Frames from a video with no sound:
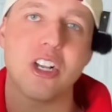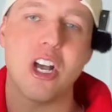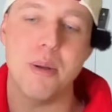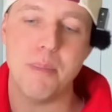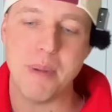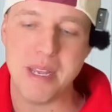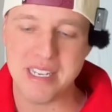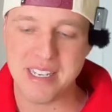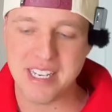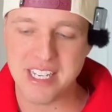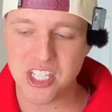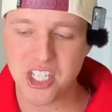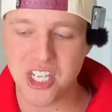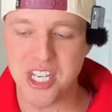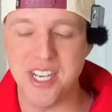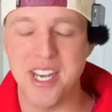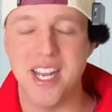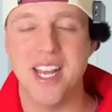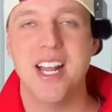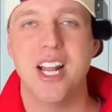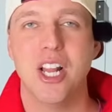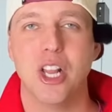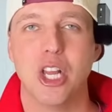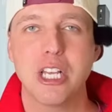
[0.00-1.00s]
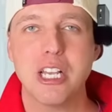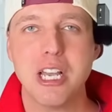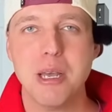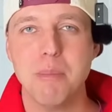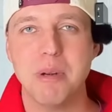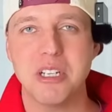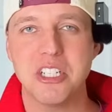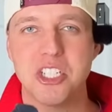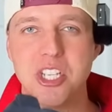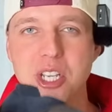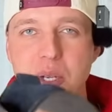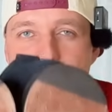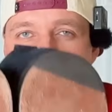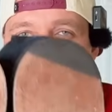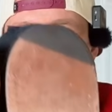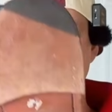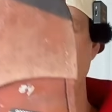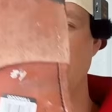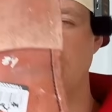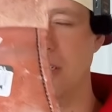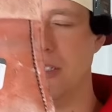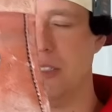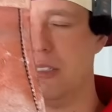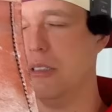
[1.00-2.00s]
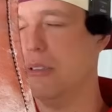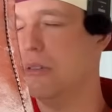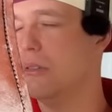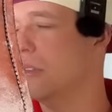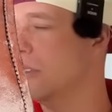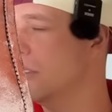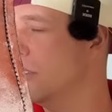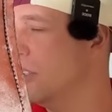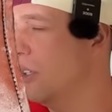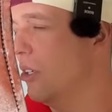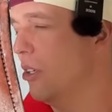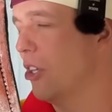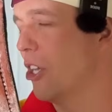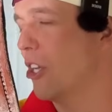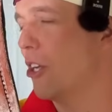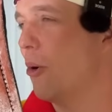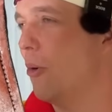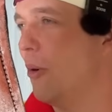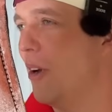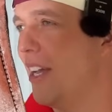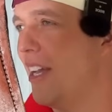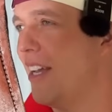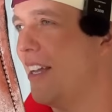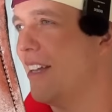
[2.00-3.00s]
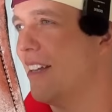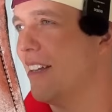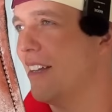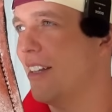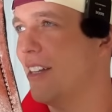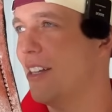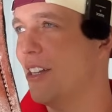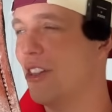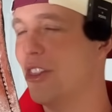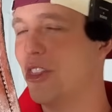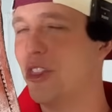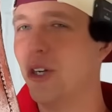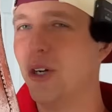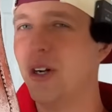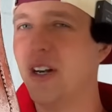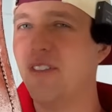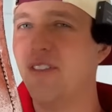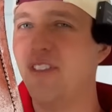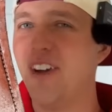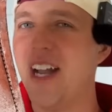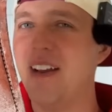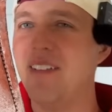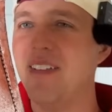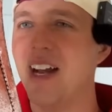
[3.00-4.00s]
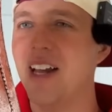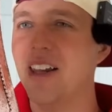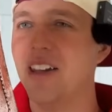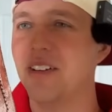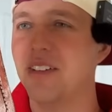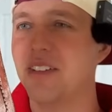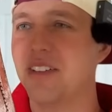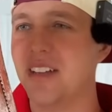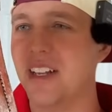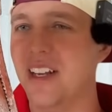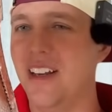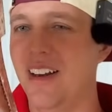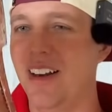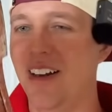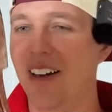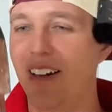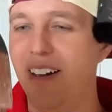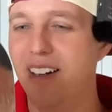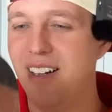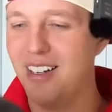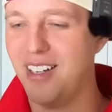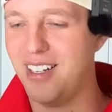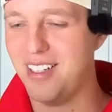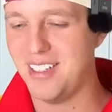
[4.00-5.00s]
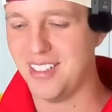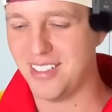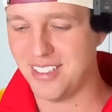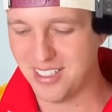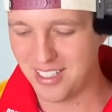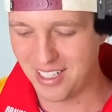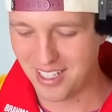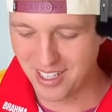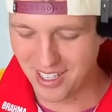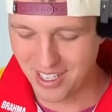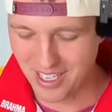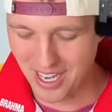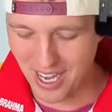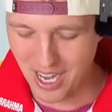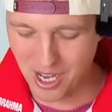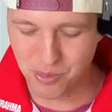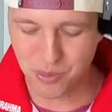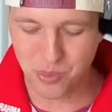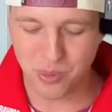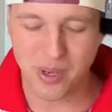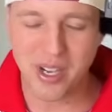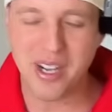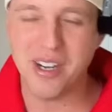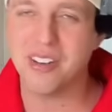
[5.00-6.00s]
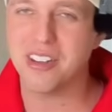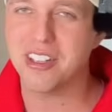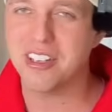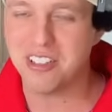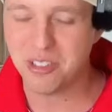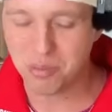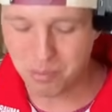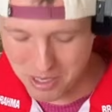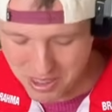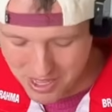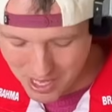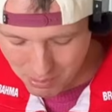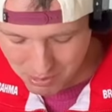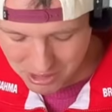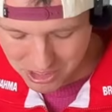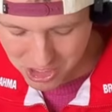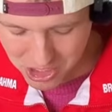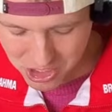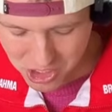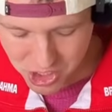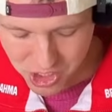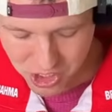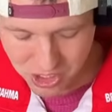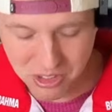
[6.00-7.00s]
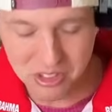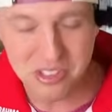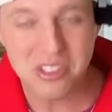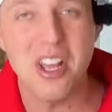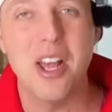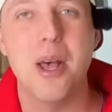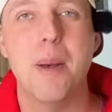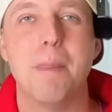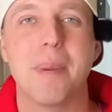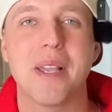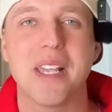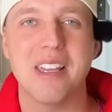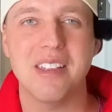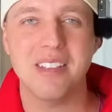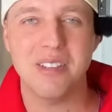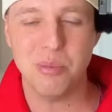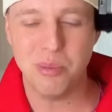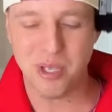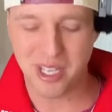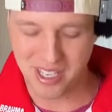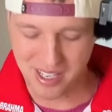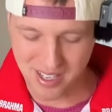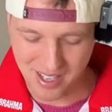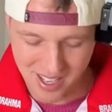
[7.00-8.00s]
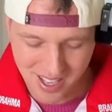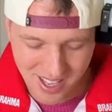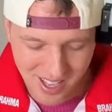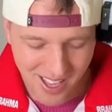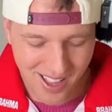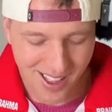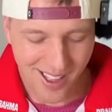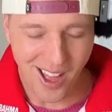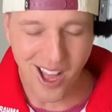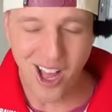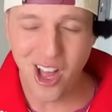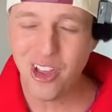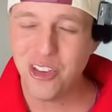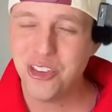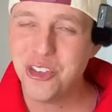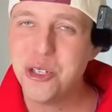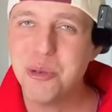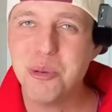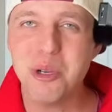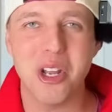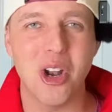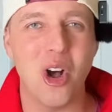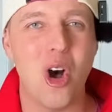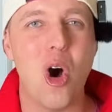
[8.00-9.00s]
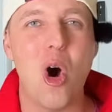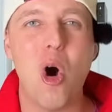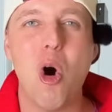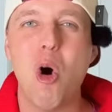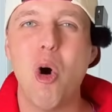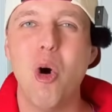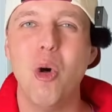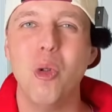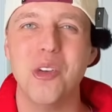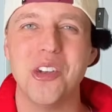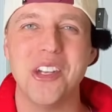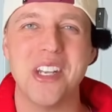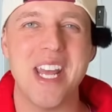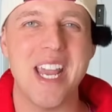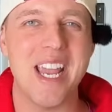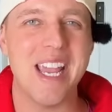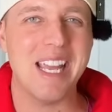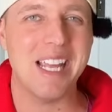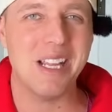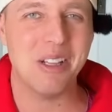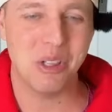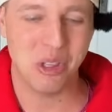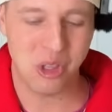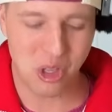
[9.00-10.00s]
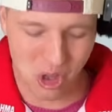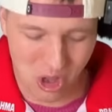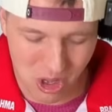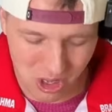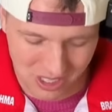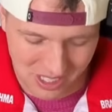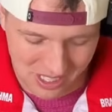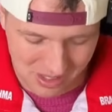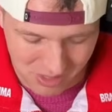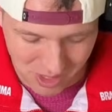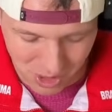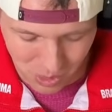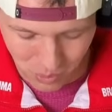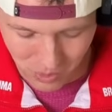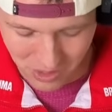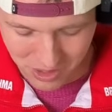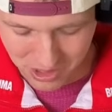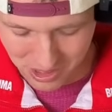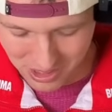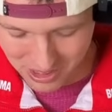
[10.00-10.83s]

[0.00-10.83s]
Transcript: caught my attention. Look how much they were. Ooh, look away. $35. I rarely spend that much on shoes, but guess what? I'll do it all day long if they're worth